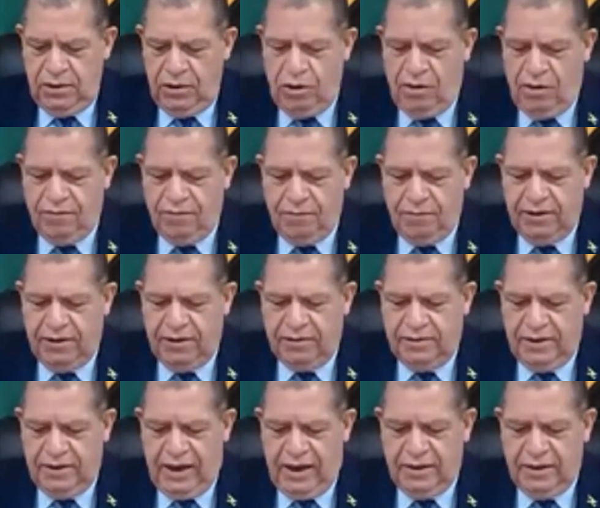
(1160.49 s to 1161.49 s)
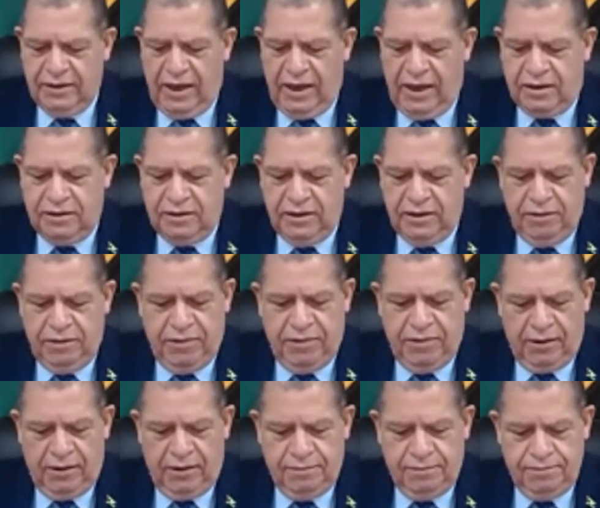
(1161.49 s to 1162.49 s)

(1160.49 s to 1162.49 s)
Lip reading: government, and academia.